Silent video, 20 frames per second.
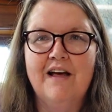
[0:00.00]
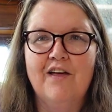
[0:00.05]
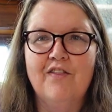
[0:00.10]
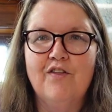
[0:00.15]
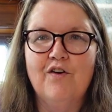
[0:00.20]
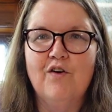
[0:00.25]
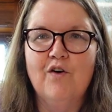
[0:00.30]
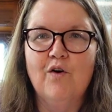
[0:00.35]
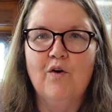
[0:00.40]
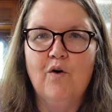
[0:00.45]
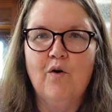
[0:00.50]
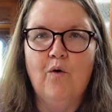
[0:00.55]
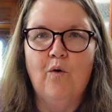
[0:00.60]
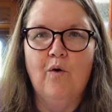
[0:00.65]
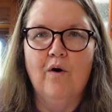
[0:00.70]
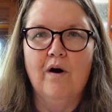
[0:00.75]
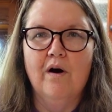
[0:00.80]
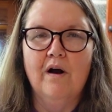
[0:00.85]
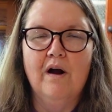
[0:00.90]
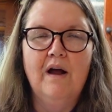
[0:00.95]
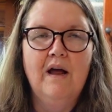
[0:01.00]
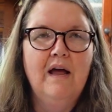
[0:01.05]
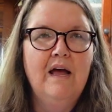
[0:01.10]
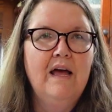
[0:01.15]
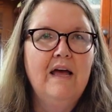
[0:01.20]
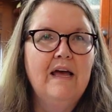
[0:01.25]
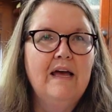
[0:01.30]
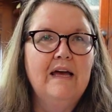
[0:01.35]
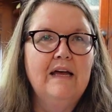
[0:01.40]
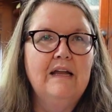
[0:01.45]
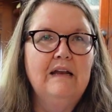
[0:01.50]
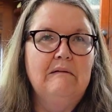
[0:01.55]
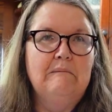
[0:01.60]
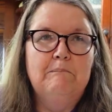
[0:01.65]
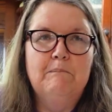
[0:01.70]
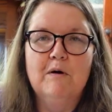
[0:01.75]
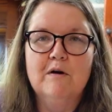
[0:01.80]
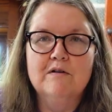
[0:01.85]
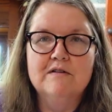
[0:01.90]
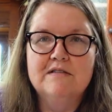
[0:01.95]
other or
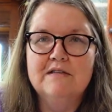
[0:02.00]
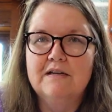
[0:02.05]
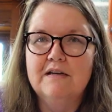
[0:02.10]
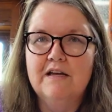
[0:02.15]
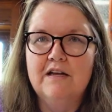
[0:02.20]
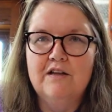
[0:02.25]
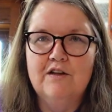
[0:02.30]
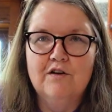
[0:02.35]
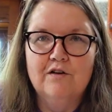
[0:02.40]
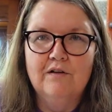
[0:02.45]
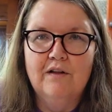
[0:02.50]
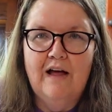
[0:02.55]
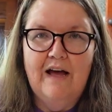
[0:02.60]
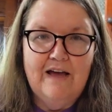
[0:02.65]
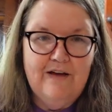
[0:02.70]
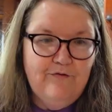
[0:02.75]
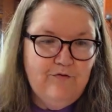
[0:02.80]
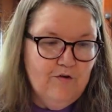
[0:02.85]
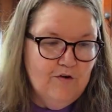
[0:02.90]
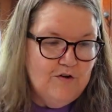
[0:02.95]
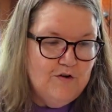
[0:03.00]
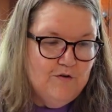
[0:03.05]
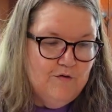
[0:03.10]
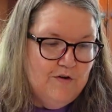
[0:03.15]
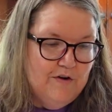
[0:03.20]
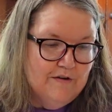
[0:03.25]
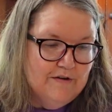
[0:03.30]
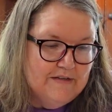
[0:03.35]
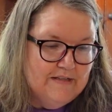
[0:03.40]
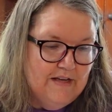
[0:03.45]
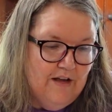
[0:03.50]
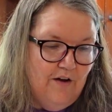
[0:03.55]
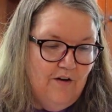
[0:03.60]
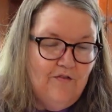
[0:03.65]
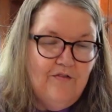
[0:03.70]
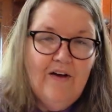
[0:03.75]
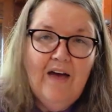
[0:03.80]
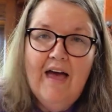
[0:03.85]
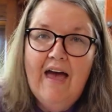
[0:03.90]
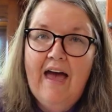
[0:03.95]
person in your life, or you
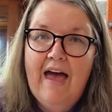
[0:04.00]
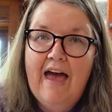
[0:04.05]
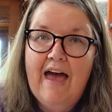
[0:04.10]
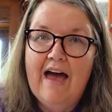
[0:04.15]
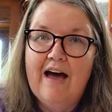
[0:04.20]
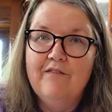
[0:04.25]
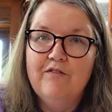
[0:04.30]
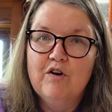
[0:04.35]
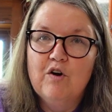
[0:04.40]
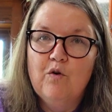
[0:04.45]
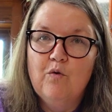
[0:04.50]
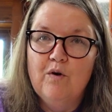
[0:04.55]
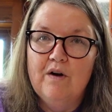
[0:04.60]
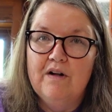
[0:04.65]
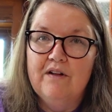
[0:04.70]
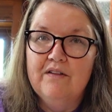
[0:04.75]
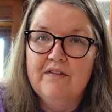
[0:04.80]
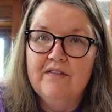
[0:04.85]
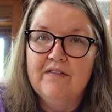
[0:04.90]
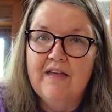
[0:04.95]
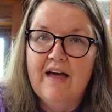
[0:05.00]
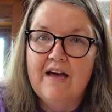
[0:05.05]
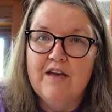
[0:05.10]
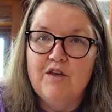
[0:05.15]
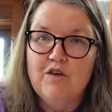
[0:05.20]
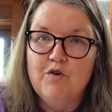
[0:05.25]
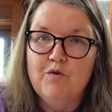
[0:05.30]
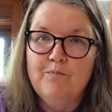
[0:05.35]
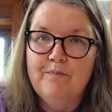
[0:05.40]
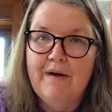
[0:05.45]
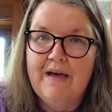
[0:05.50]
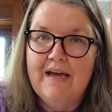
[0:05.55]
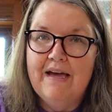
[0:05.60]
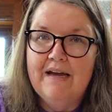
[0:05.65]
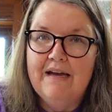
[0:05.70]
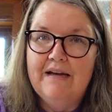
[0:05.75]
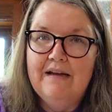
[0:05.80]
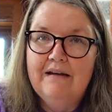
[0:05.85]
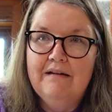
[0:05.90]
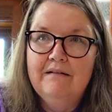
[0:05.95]
yourself have a quilt that you
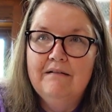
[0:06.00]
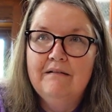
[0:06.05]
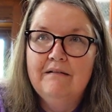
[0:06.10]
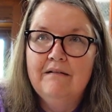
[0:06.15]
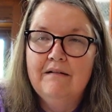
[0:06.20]
made,